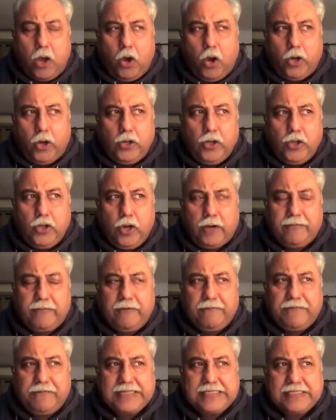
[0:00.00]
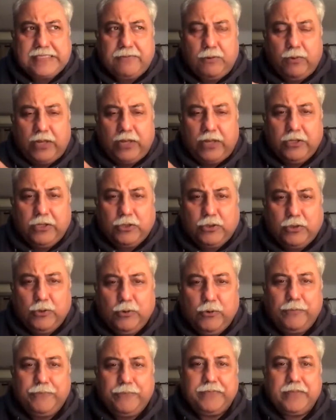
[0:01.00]
New York Film Festival, one of the
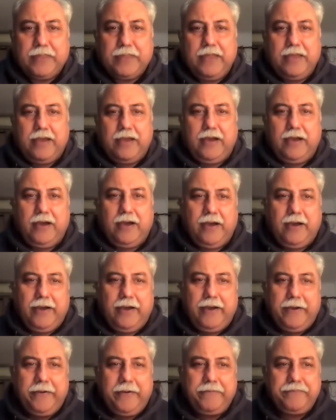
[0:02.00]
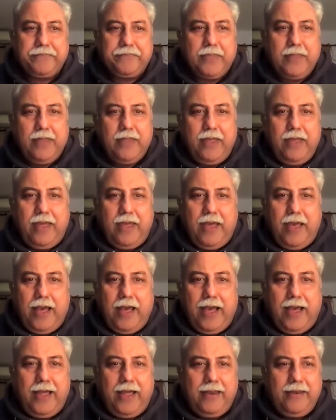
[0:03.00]
two. Um,
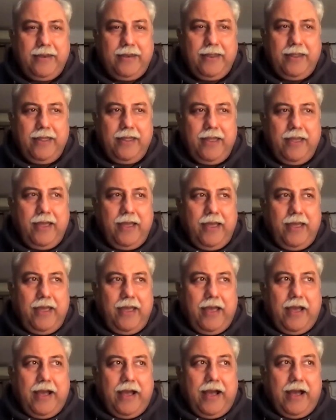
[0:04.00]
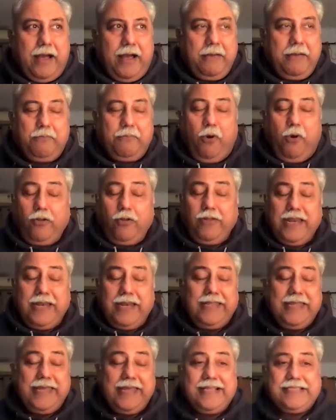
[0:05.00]
and more than
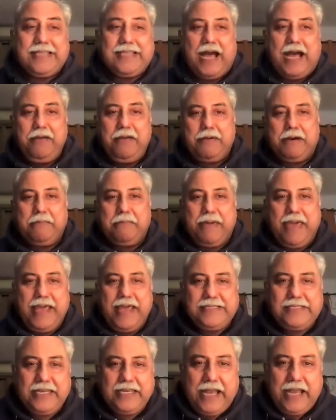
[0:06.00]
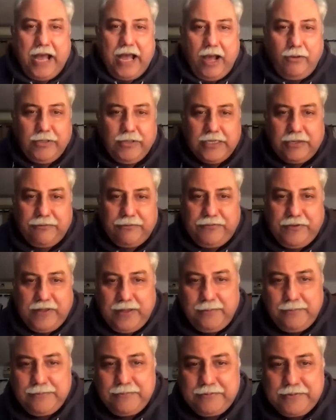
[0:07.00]
anything else, I'm amazed at how this
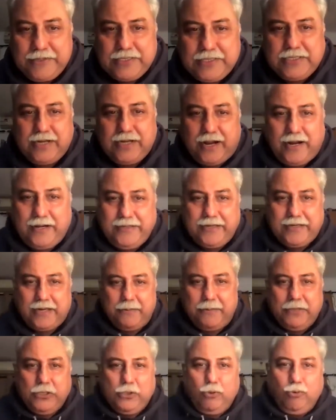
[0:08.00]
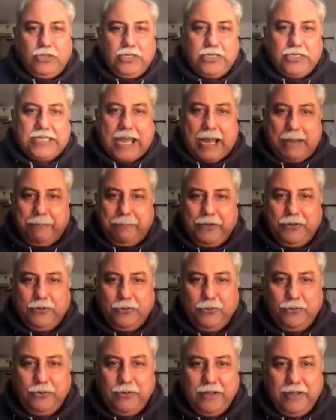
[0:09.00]
film started. I mean, you just happened
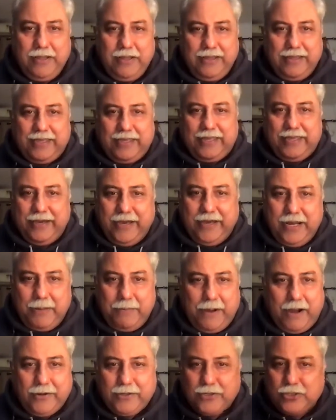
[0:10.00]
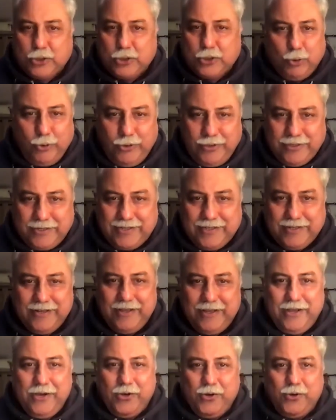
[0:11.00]
to hear about a student
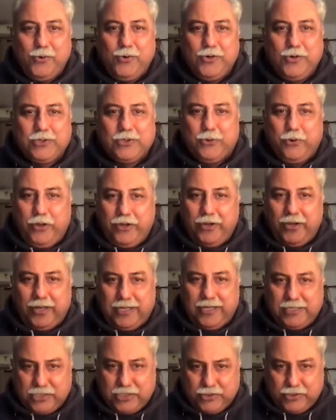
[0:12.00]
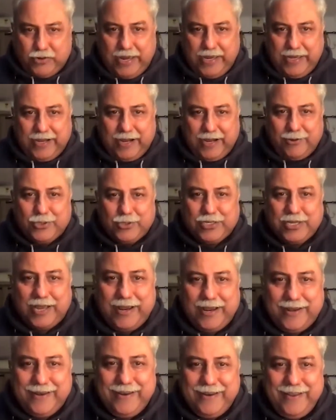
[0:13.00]
who was going on a strike
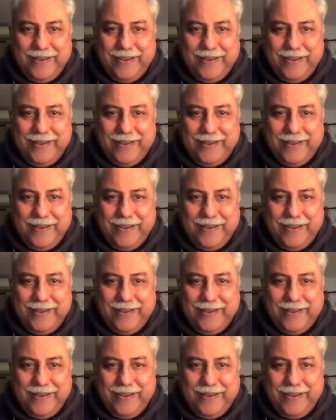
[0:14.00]
outside